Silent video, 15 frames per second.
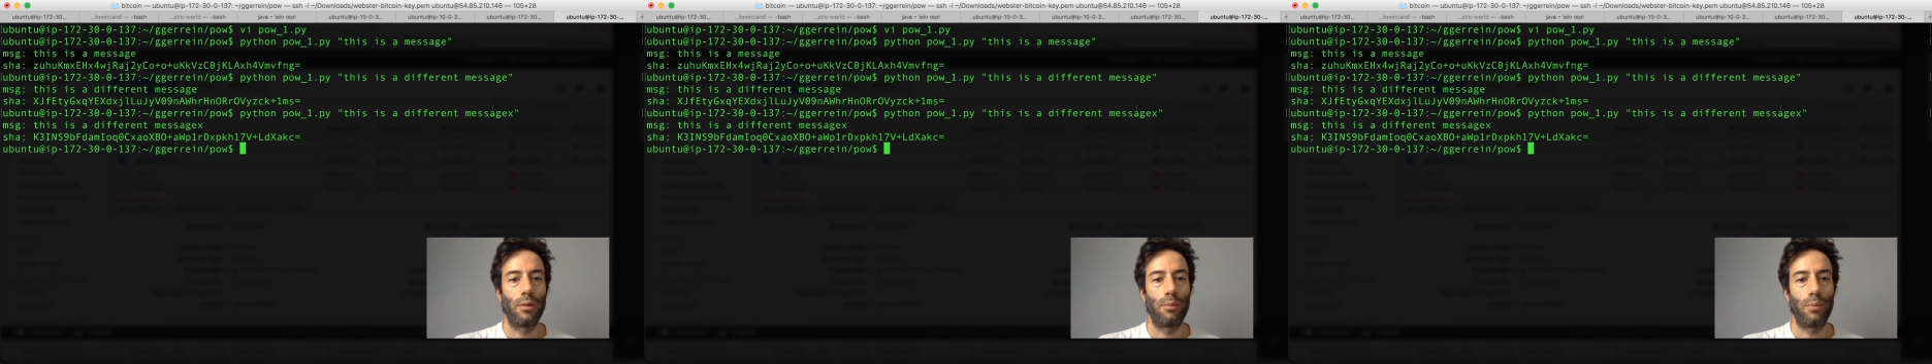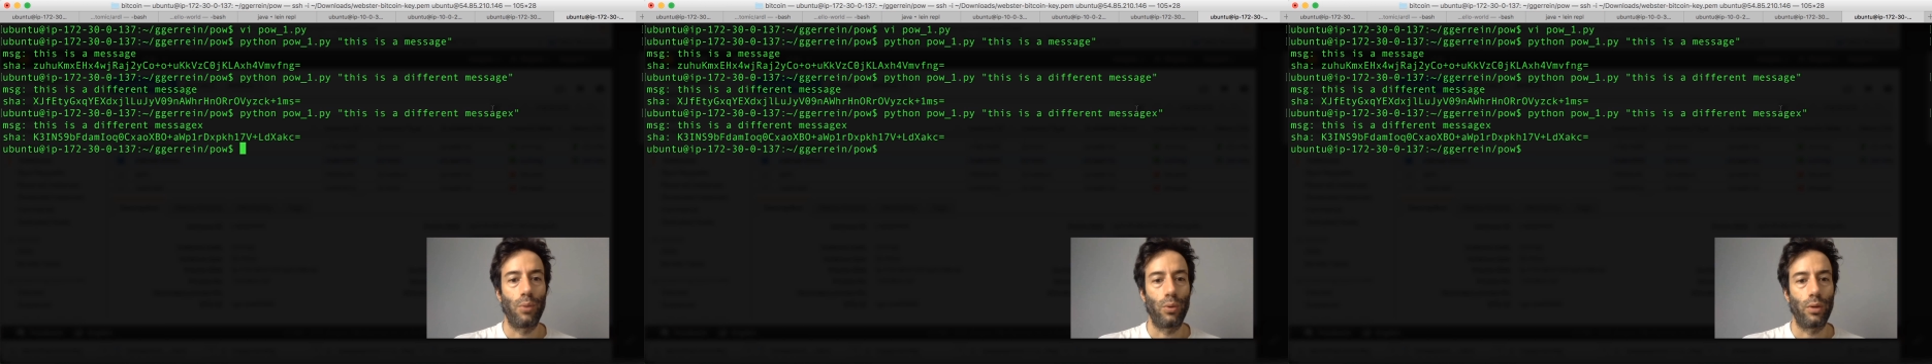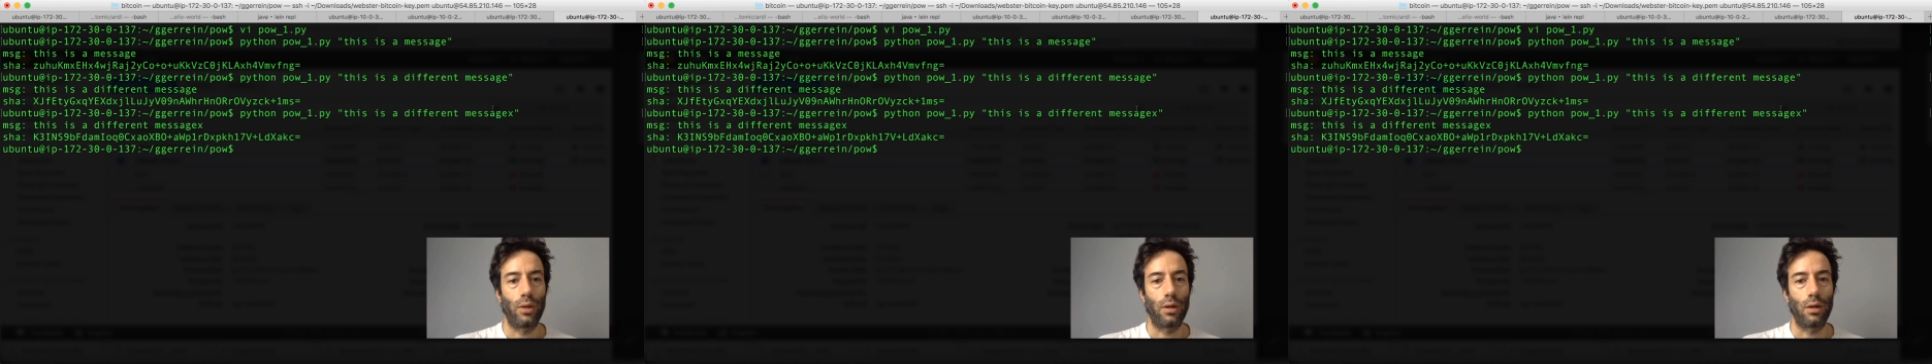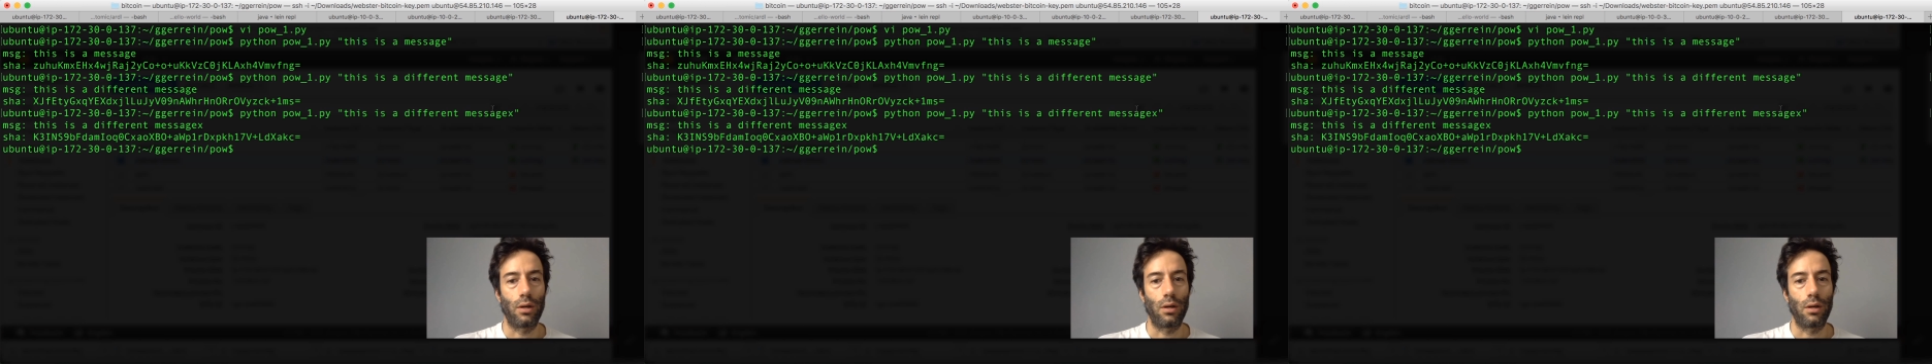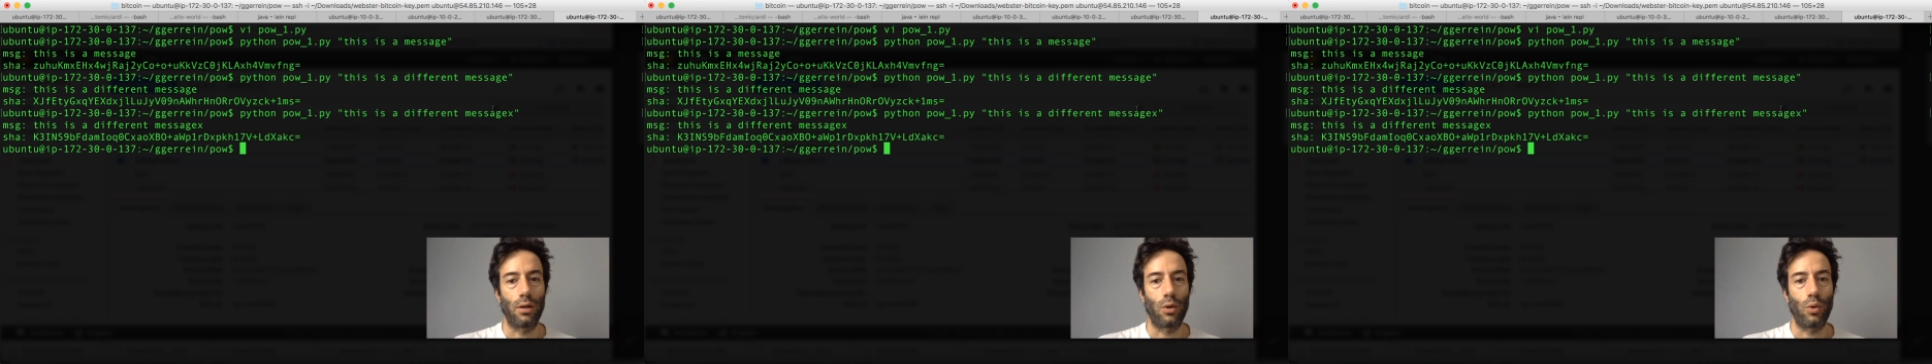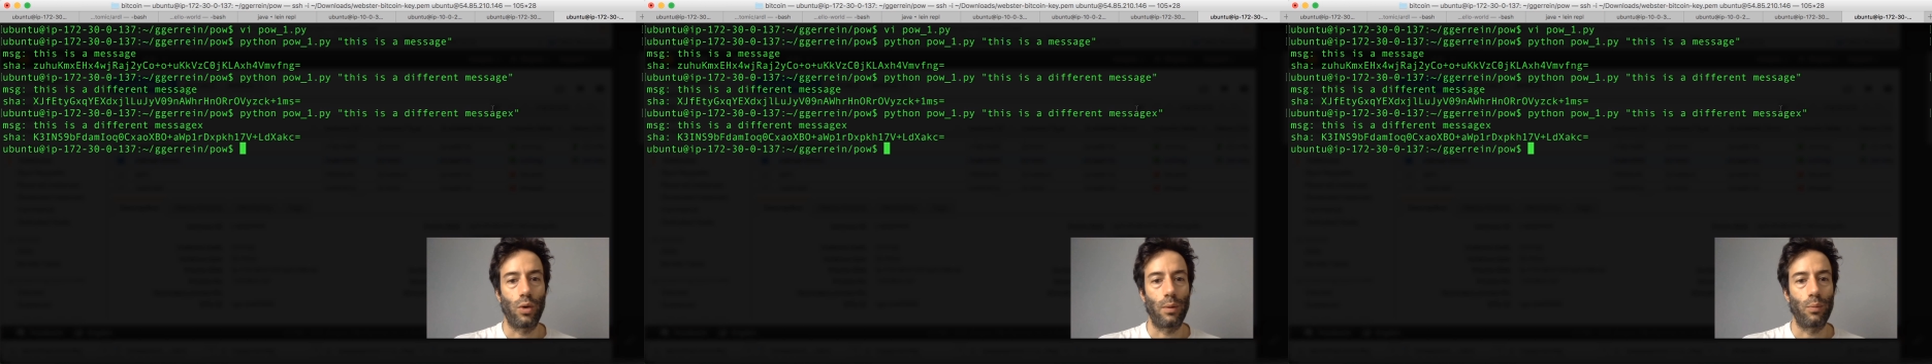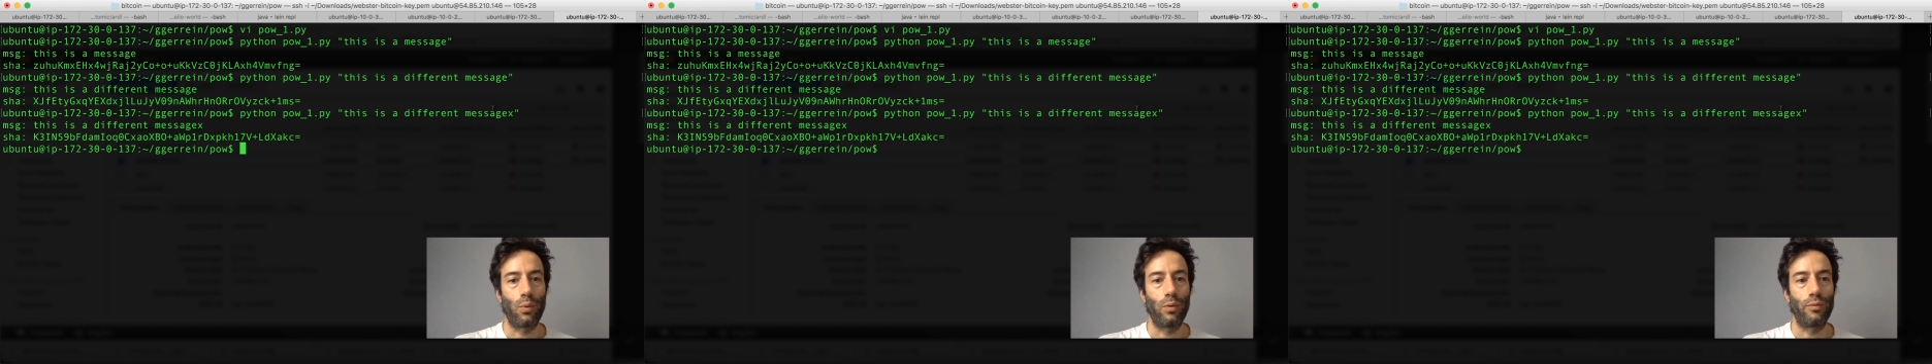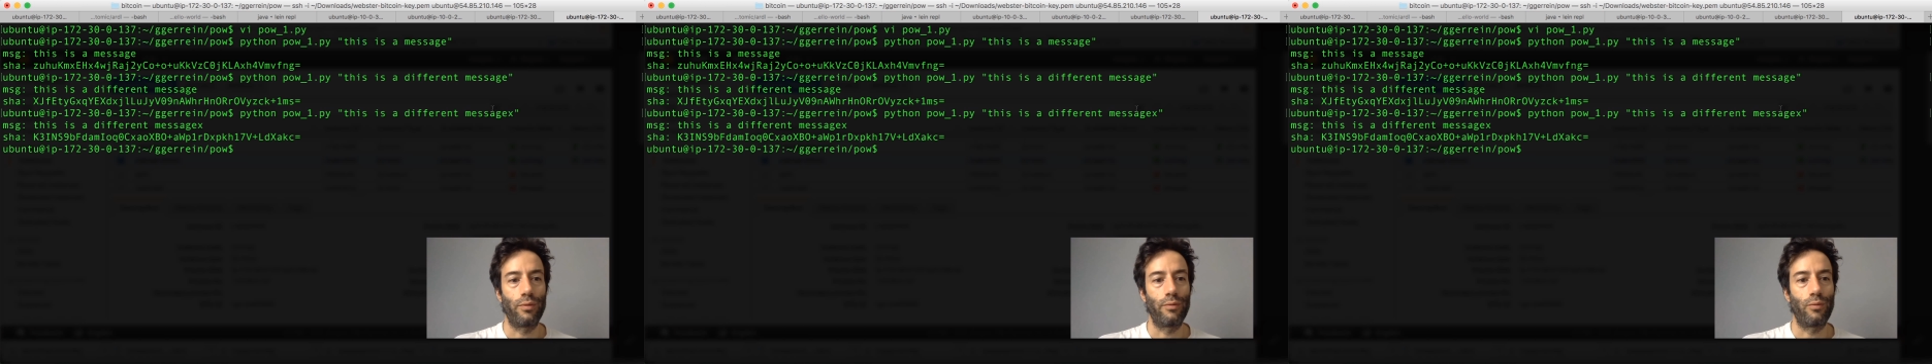building a quick
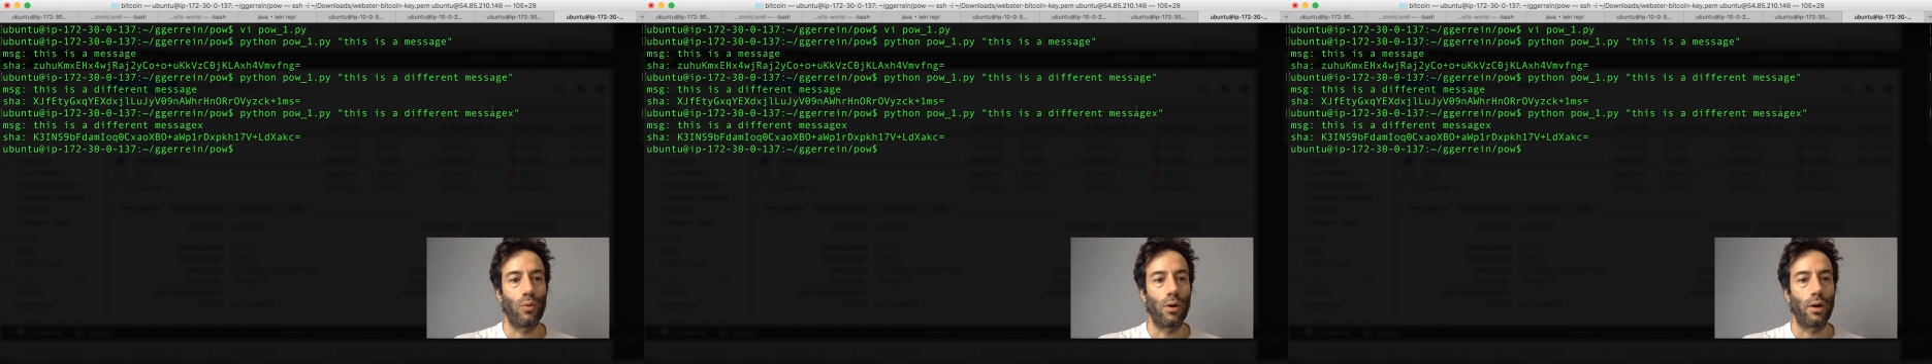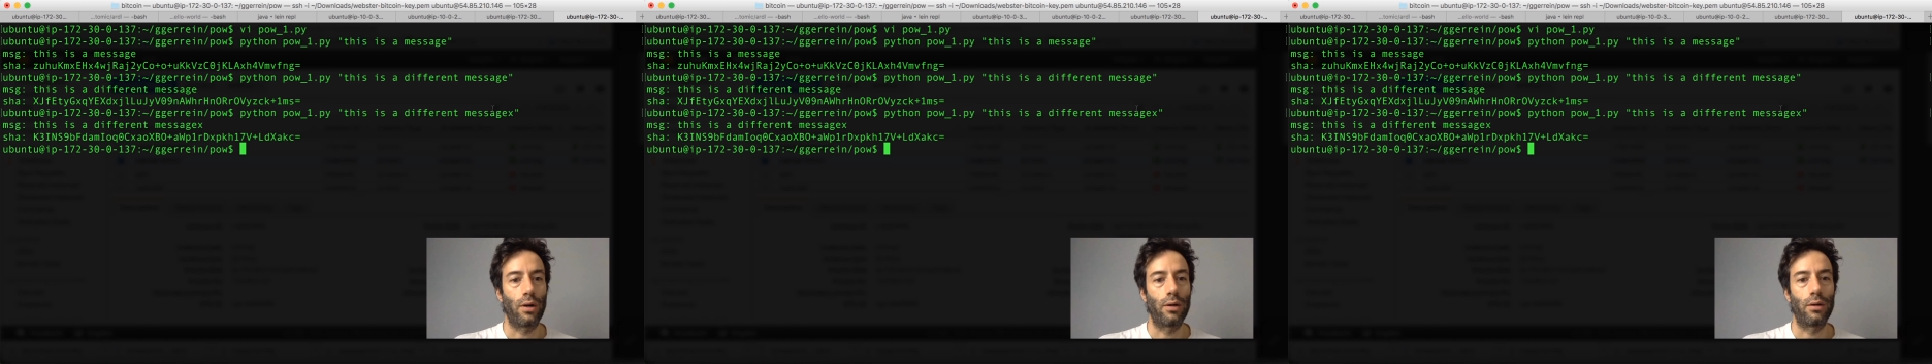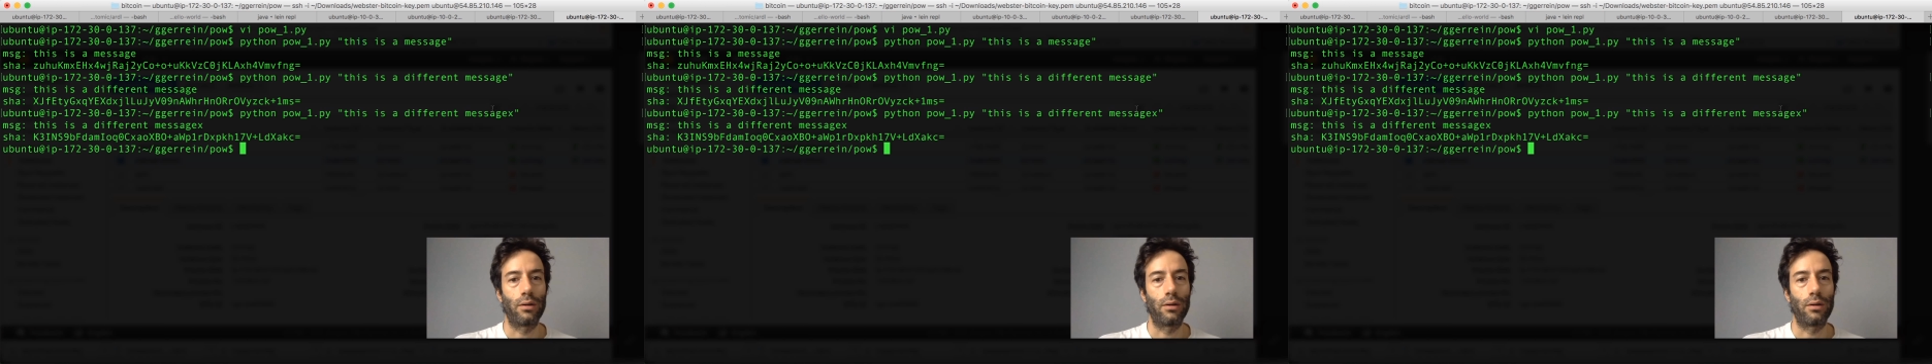proof of work